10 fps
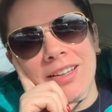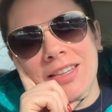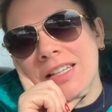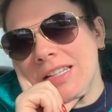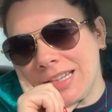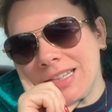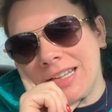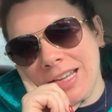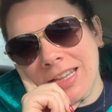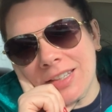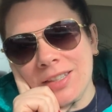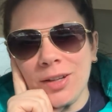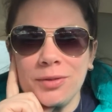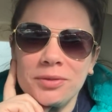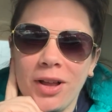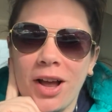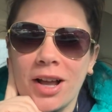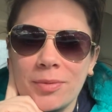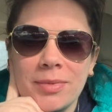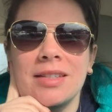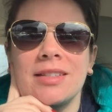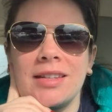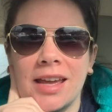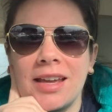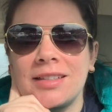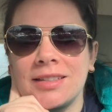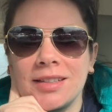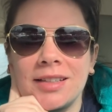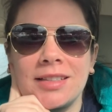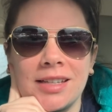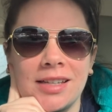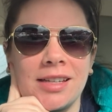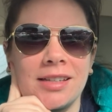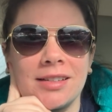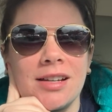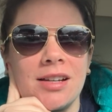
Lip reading: the 16th, so Vlogmas day 16.